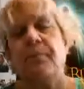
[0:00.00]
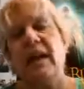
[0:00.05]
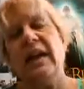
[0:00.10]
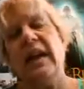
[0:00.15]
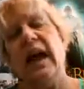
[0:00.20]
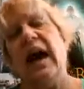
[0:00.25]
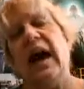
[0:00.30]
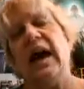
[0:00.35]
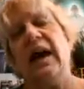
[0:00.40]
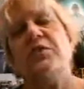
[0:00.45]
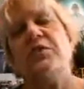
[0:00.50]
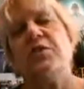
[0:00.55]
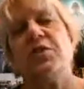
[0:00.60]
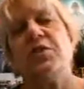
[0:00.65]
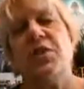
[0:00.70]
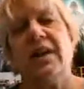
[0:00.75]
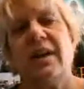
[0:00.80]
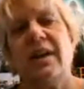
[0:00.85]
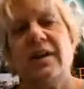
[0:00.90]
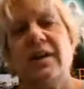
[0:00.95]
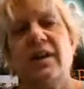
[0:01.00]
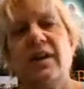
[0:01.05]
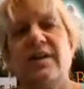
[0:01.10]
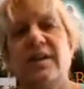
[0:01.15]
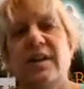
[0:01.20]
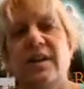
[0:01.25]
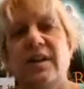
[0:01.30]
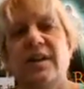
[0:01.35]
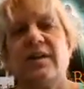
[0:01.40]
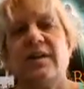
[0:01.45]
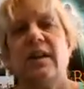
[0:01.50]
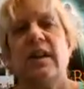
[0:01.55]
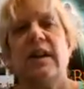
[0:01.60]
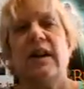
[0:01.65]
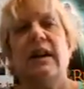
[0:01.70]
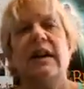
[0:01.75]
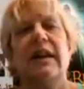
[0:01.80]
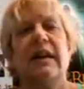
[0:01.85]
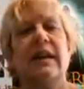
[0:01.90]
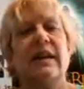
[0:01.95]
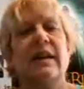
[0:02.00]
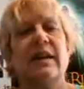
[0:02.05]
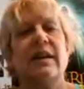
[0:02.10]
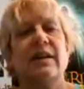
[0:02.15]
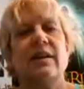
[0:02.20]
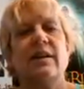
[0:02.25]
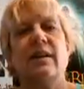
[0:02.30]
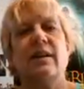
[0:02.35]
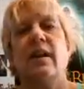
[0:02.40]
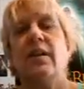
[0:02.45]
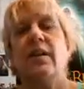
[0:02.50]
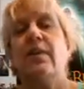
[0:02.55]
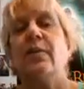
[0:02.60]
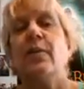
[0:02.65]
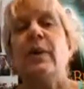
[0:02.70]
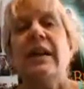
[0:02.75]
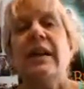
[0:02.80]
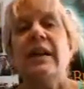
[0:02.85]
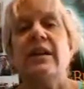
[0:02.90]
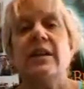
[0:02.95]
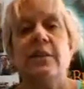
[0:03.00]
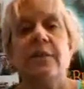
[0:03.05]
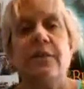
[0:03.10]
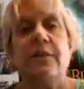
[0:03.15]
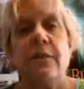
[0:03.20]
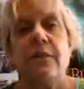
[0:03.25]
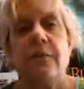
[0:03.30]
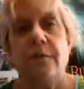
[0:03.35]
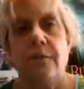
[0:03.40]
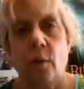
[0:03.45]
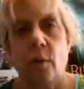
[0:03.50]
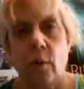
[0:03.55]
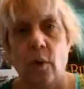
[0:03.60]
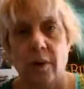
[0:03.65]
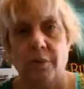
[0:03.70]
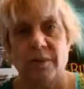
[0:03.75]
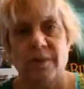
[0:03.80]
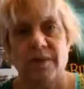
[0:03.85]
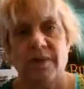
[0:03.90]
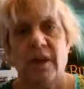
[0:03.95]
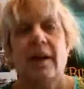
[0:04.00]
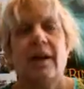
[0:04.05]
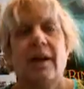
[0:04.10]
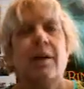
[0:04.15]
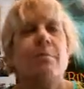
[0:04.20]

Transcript: And hydrogen can exist in 3 different forms,